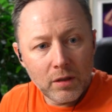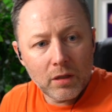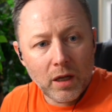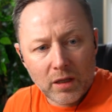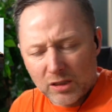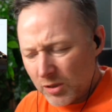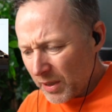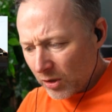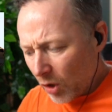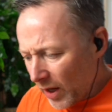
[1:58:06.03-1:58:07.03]
Like,
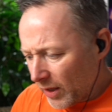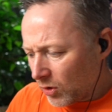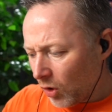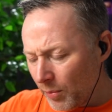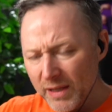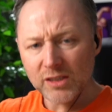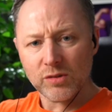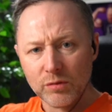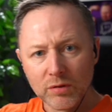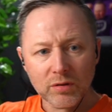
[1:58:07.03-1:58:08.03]
somebody caught either comments
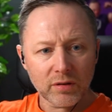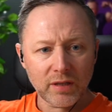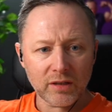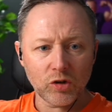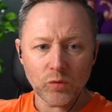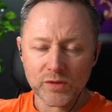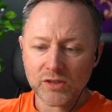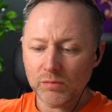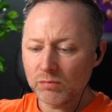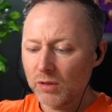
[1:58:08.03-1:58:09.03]
on TikTok with
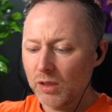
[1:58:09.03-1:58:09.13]
some...